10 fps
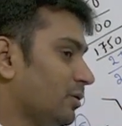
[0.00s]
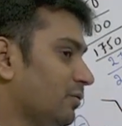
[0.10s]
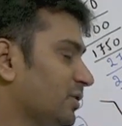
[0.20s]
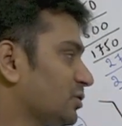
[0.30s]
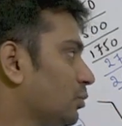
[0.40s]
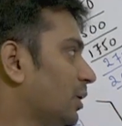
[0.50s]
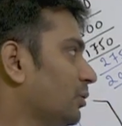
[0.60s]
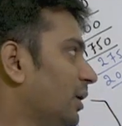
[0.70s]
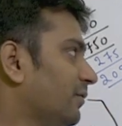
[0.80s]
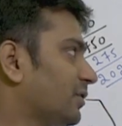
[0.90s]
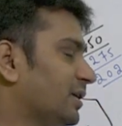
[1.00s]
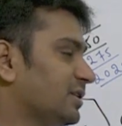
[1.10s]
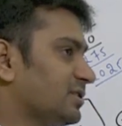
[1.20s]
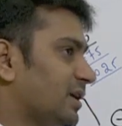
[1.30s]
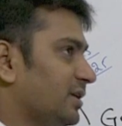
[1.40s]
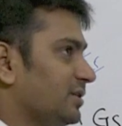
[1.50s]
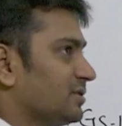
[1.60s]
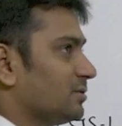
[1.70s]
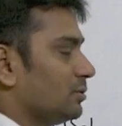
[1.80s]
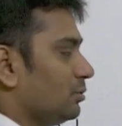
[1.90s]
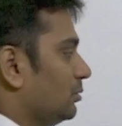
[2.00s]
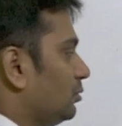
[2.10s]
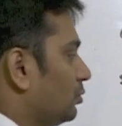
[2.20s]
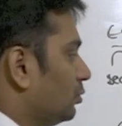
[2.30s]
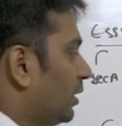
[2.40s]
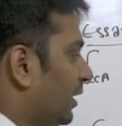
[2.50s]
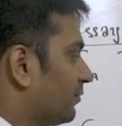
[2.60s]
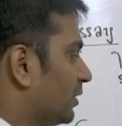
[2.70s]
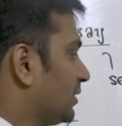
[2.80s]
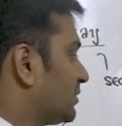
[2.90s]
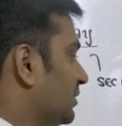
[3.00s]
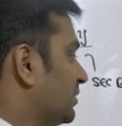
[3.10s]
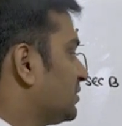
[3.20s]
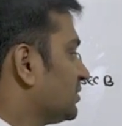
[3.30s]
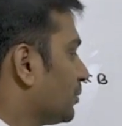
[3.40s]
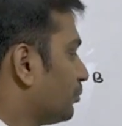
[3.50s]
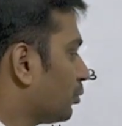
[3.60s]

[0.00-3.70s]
First, what you have to understand is, you have to understand this is the